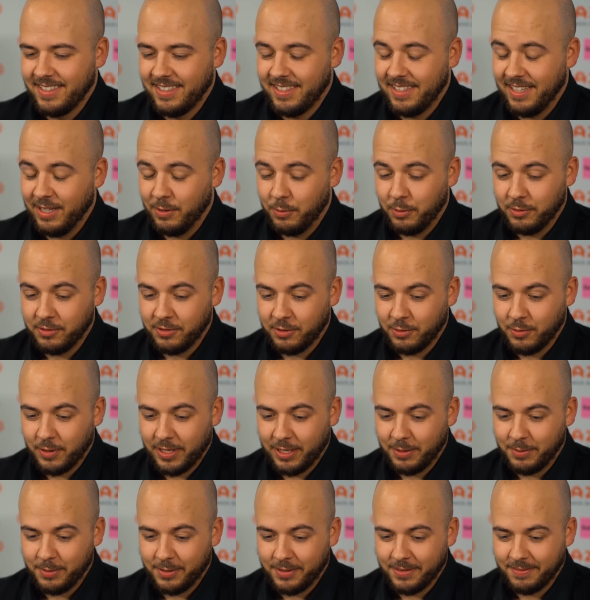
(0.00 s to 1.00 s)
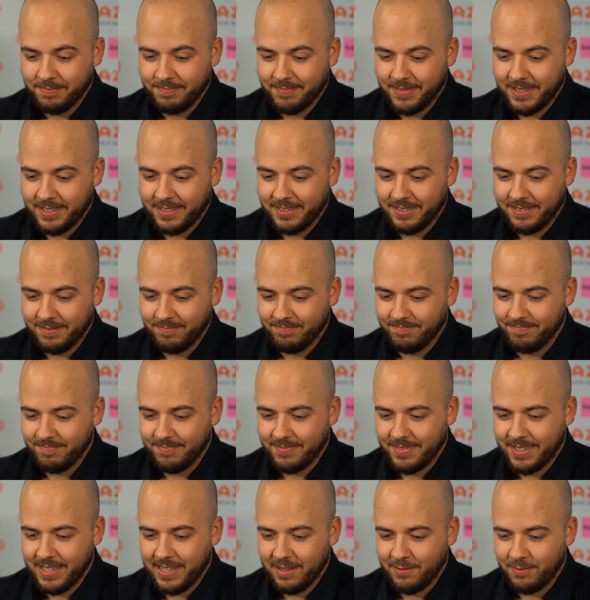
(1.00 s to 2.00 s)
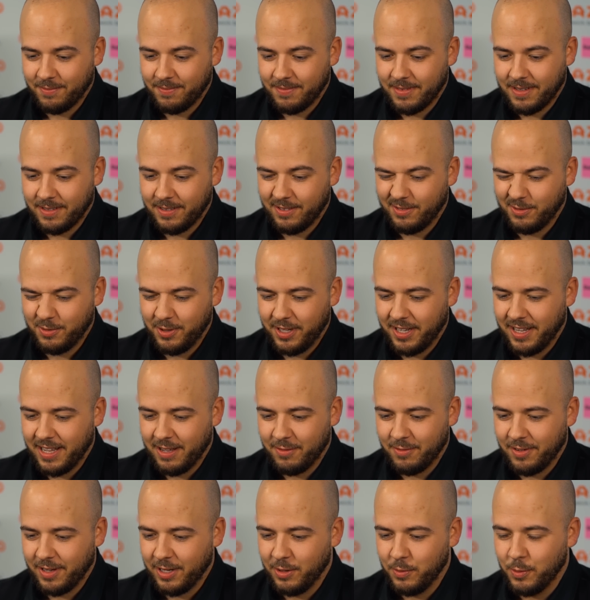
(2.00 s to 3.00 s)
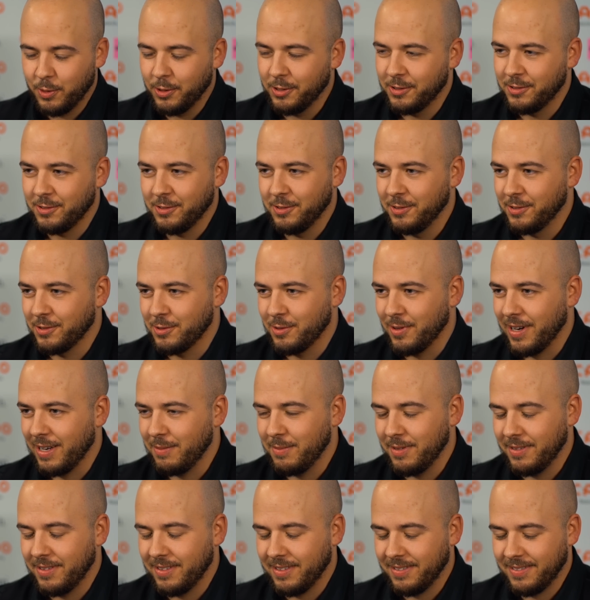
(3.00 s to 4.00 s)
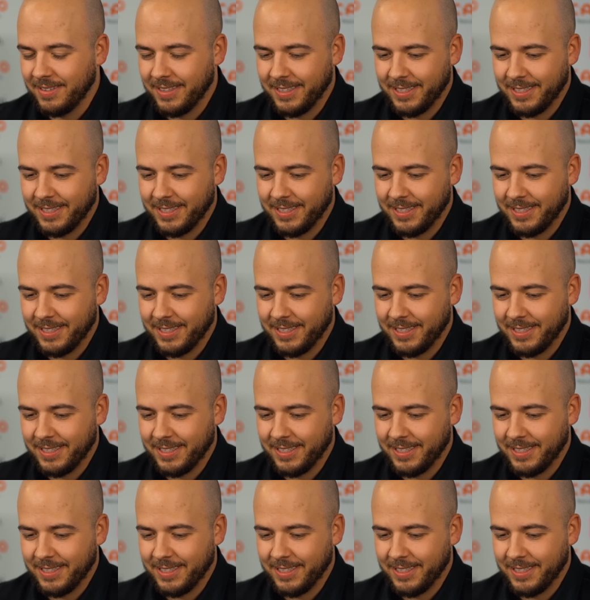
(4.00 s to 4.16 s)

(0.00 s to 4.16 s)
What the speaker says: Yeah, it was incredible. And I don't really have any words to describe it.